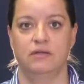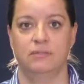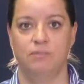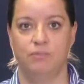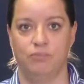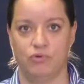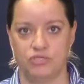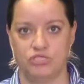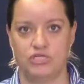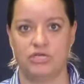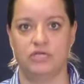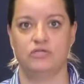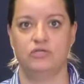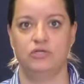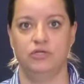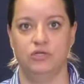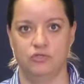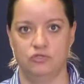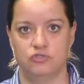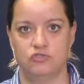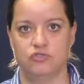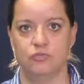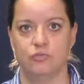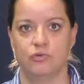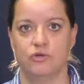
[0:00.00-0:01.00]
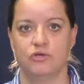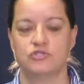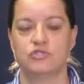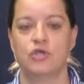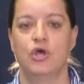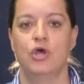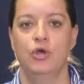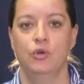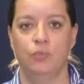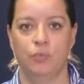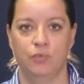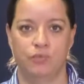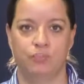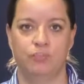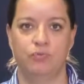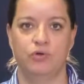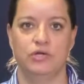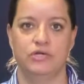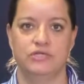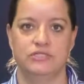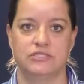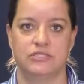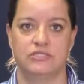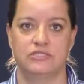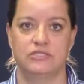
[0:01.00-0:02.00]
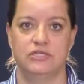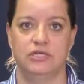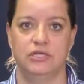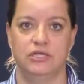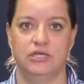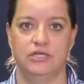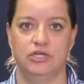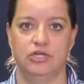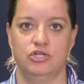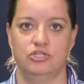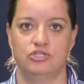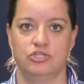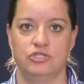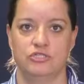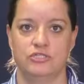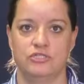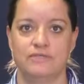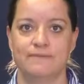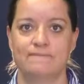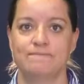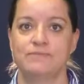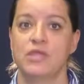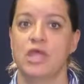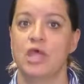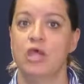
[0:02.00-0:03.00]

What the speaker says: protecting consumers with pre-existing conditions.